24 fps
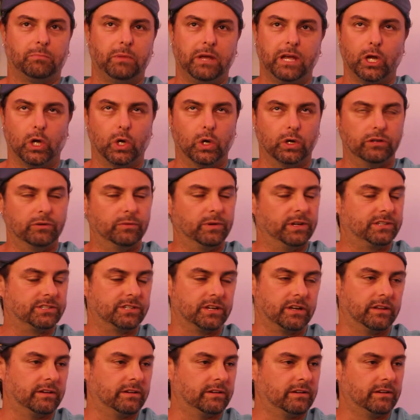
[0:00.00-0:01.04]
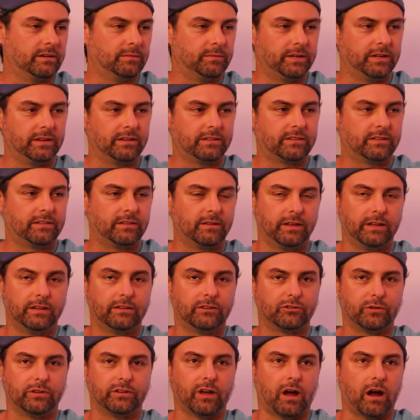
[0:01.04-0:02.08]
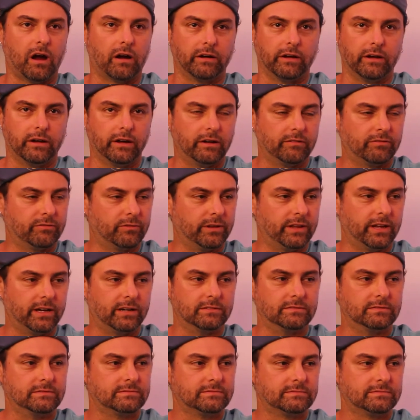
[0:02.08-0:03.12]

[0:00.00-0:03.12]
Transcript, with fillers: being good to each other. I mean, yeah. The industry's hard enough without.